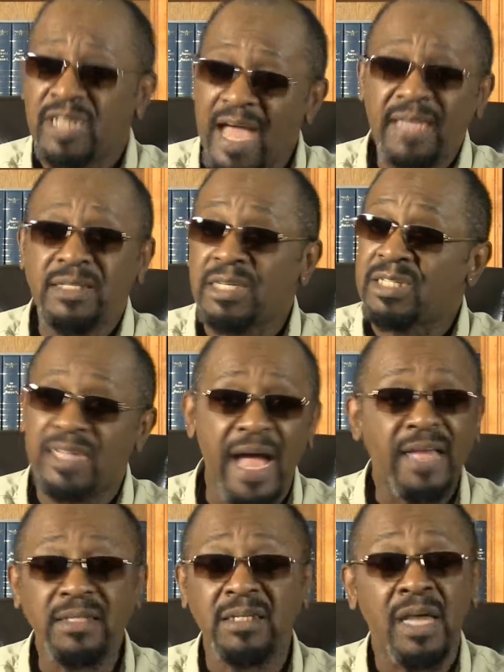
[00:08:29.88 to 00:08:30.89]
yes is
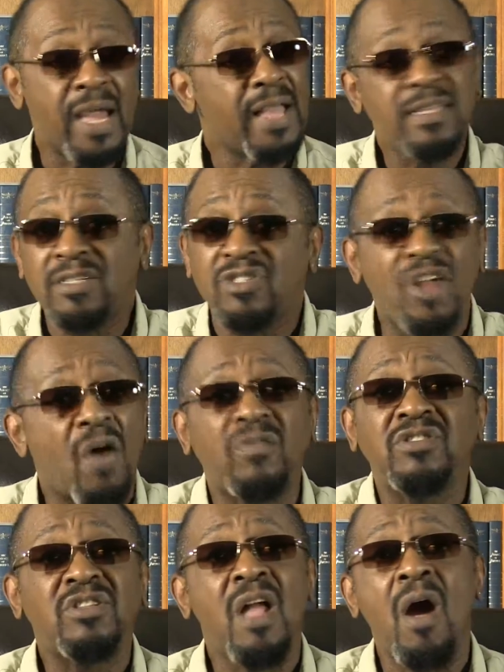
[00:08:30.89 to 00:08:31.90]
yes and his no
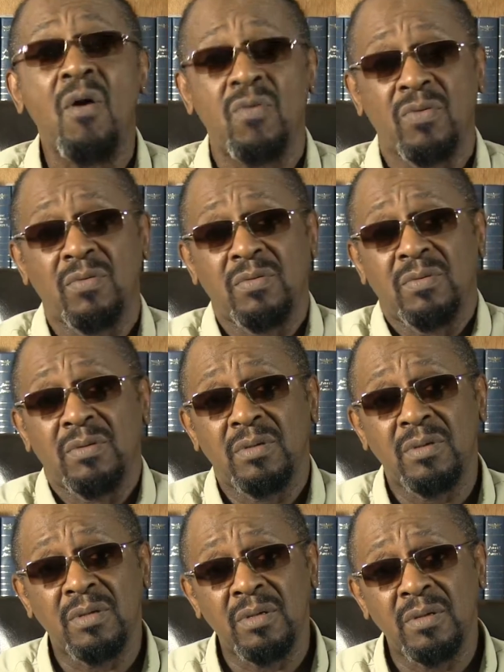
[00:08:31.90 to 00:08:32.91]
is no.
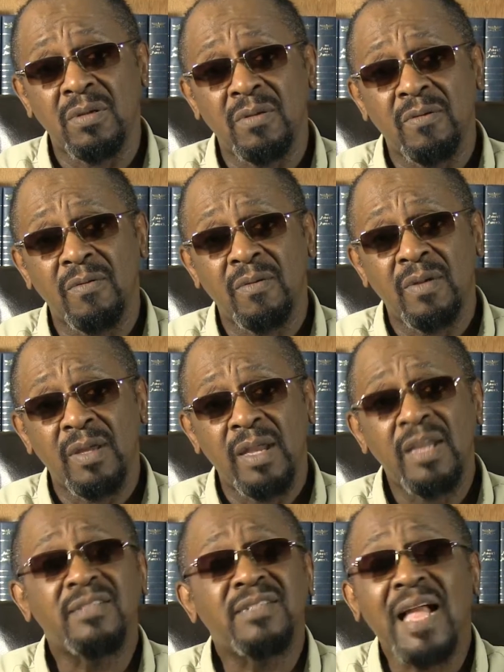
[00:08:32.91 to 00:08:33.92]

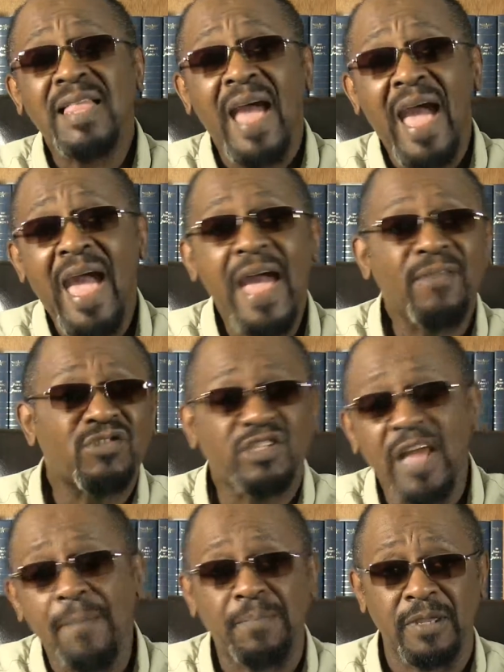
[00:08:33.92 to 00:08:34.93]
He's not half
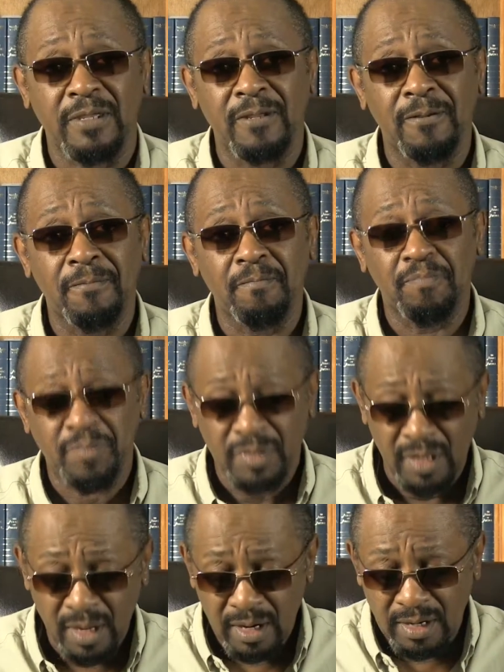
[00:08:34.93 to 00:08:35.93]
stepping.
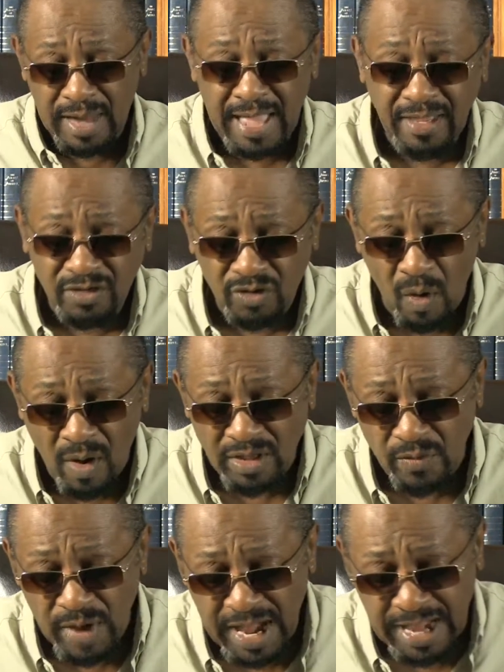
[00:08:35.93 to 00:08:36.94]
Let us go on
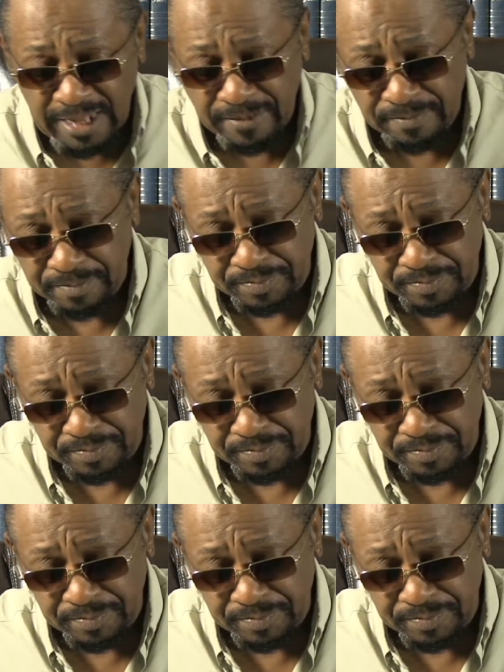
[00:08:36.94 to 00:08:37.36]
and read.